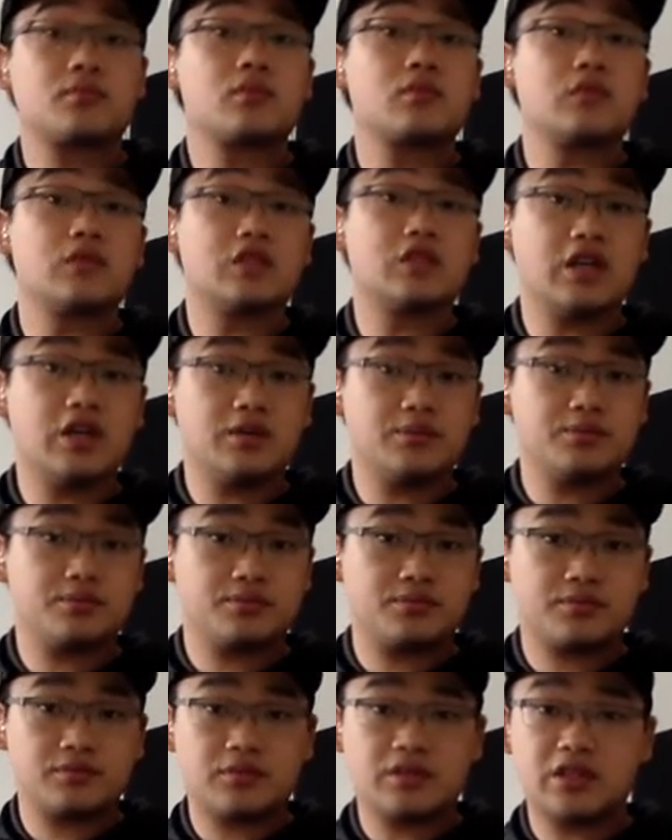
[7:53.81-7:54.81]
Okay,
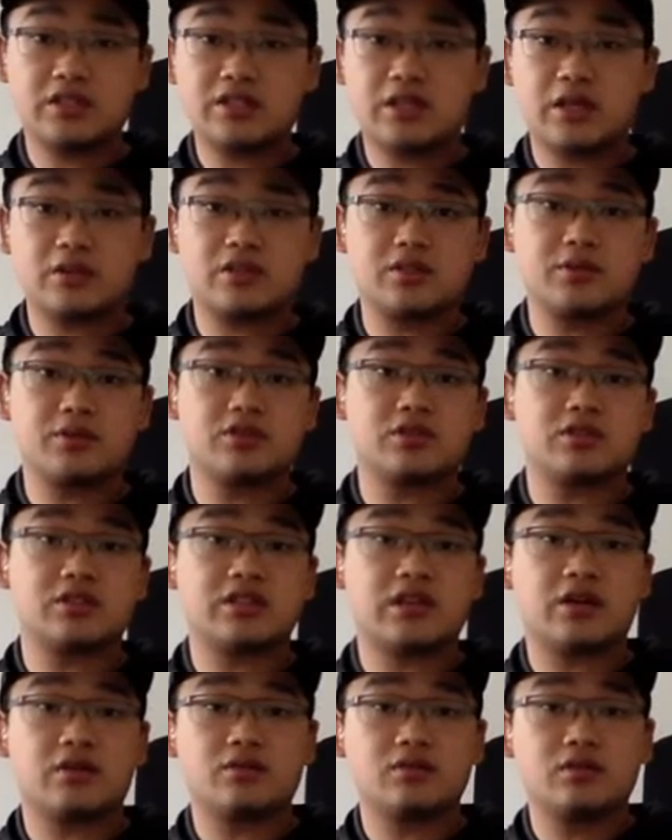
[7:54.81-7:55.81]
that's how it's supposed to sound.